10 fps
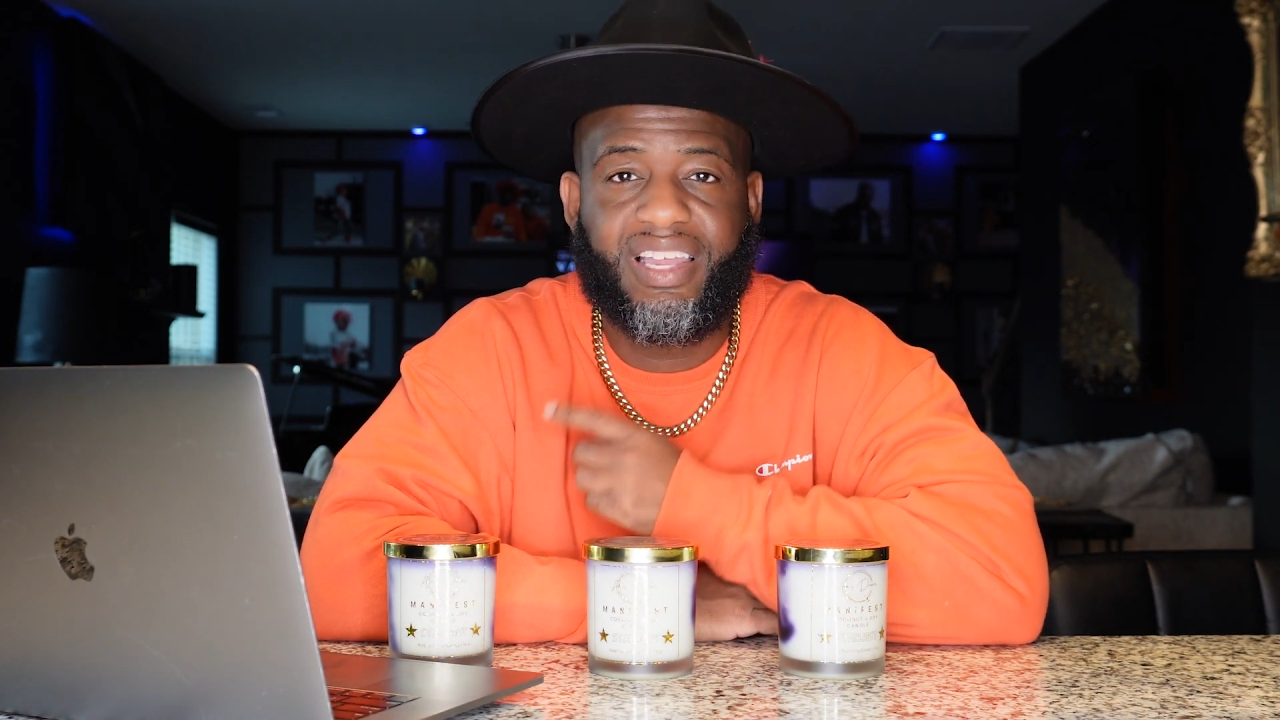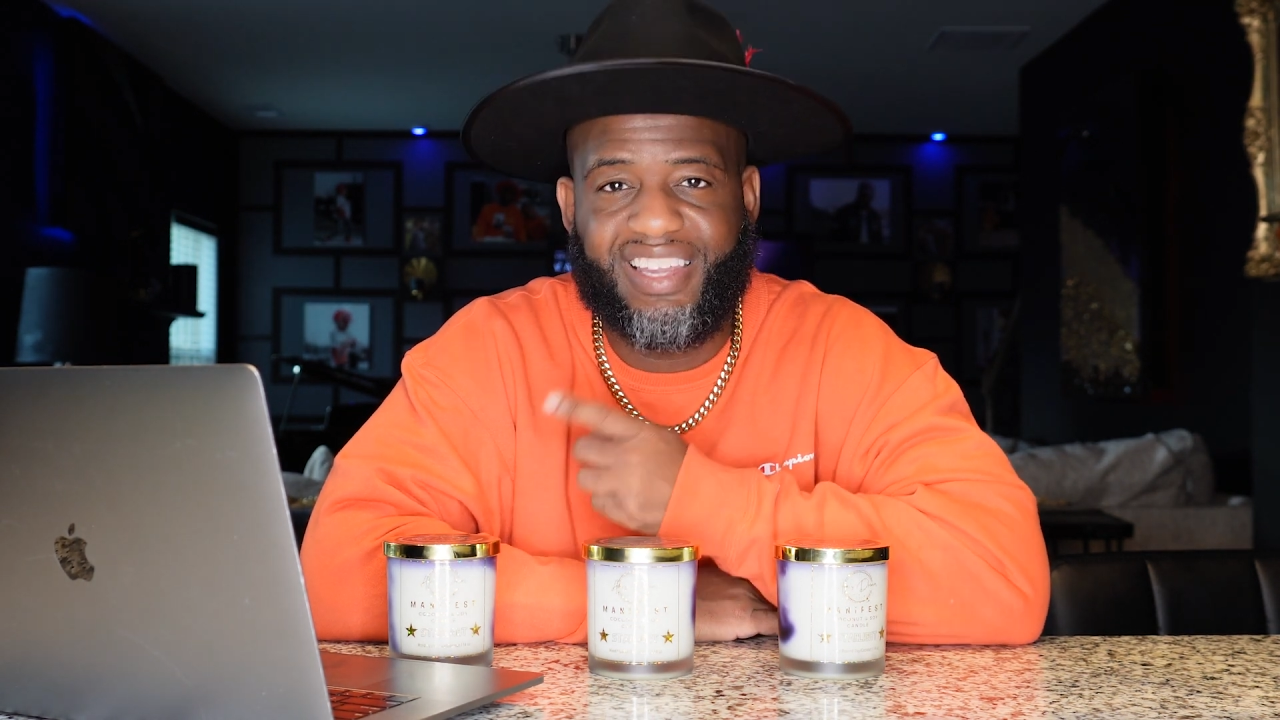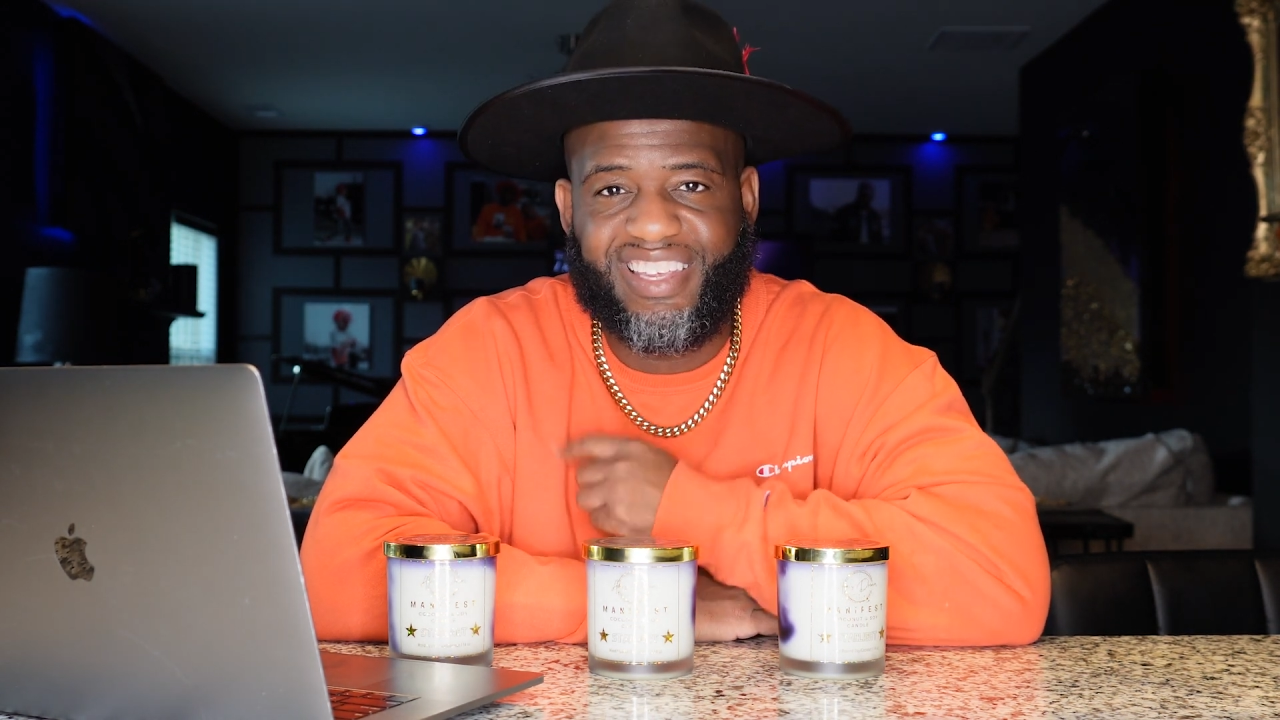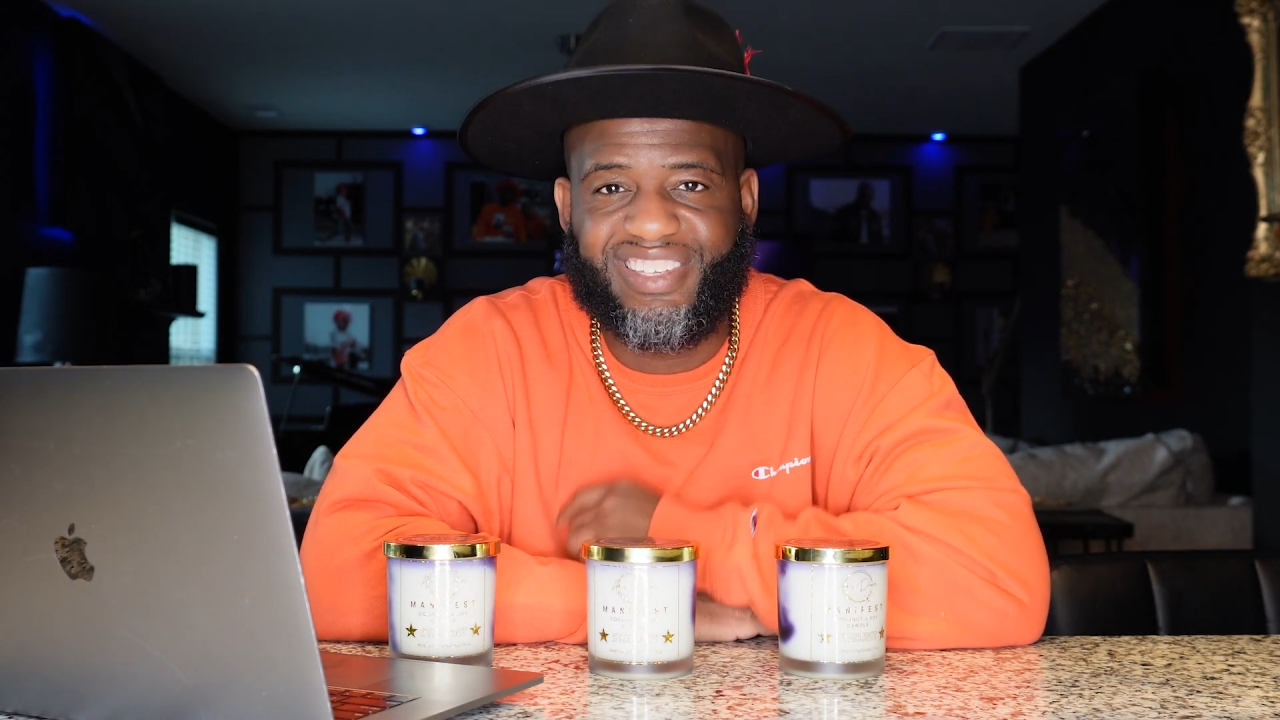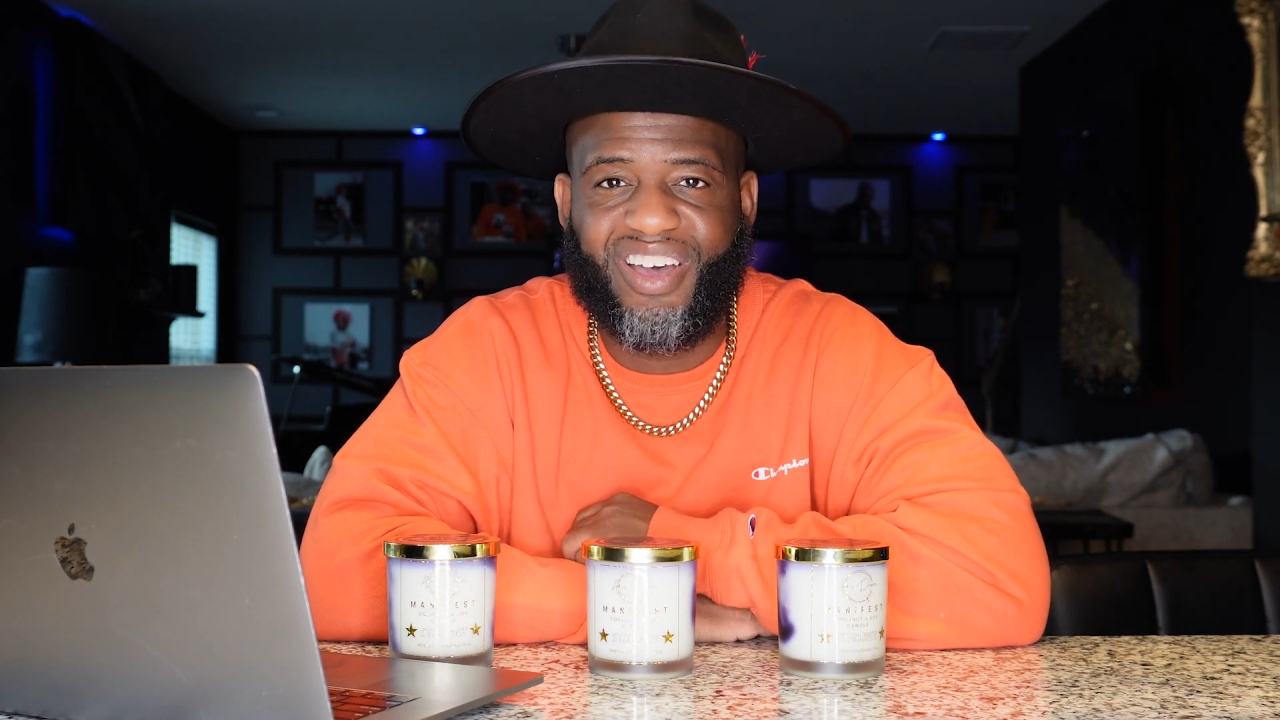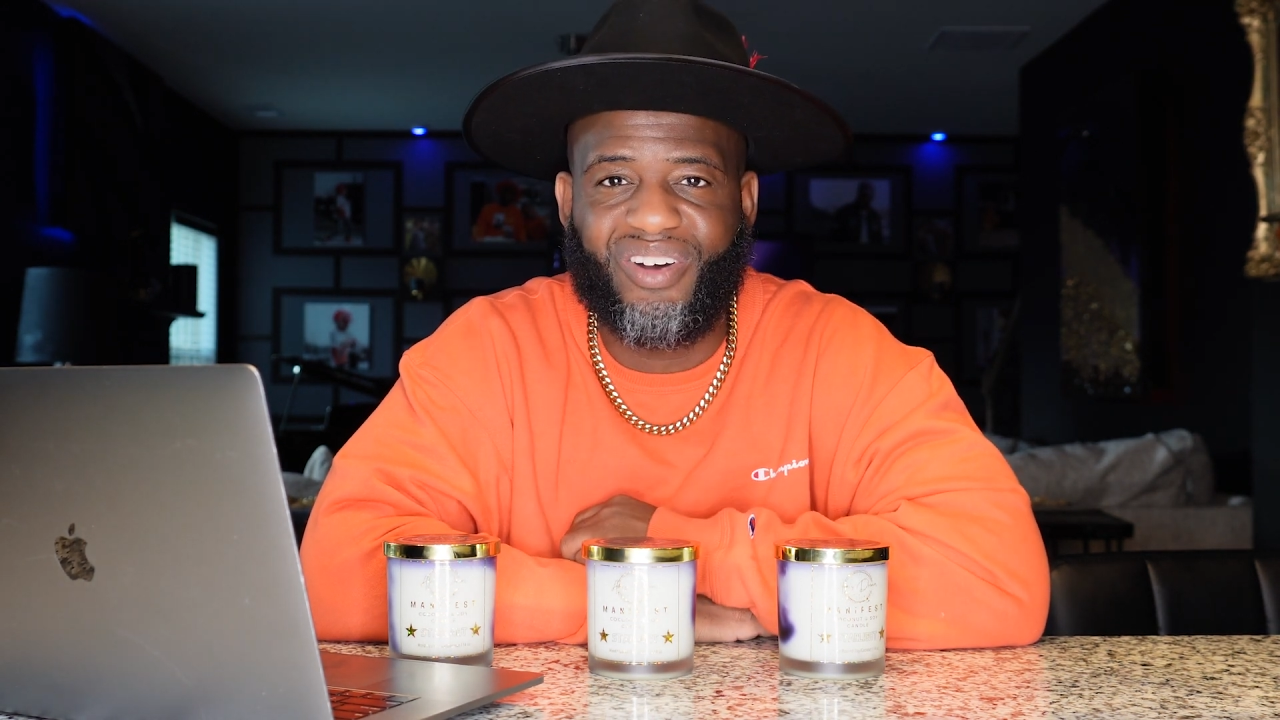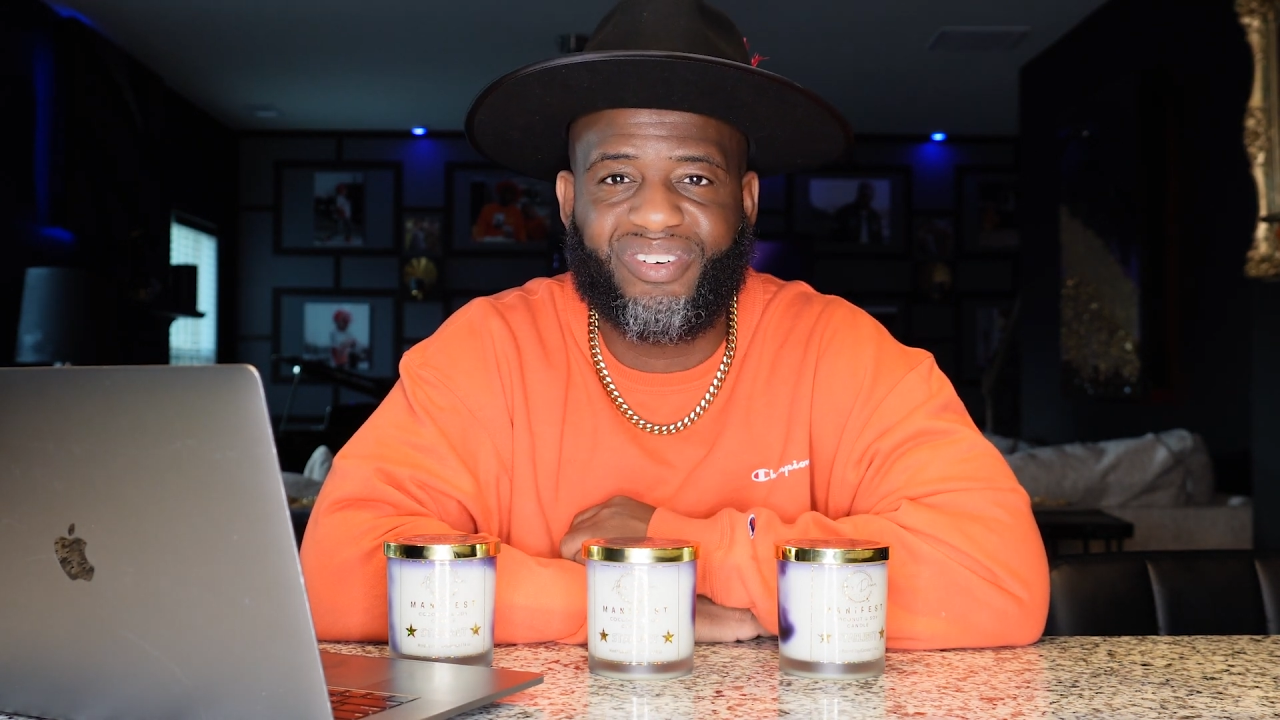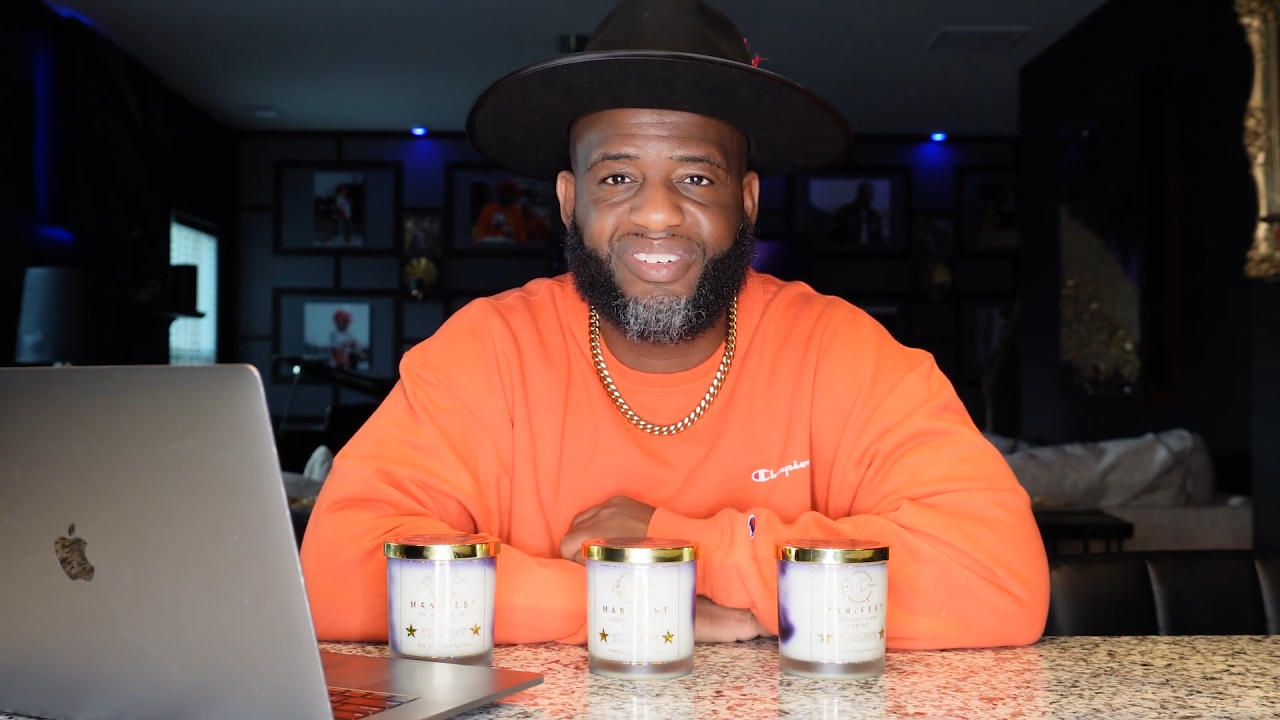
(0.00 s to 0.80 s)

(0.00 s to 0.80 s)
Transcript: Let's go.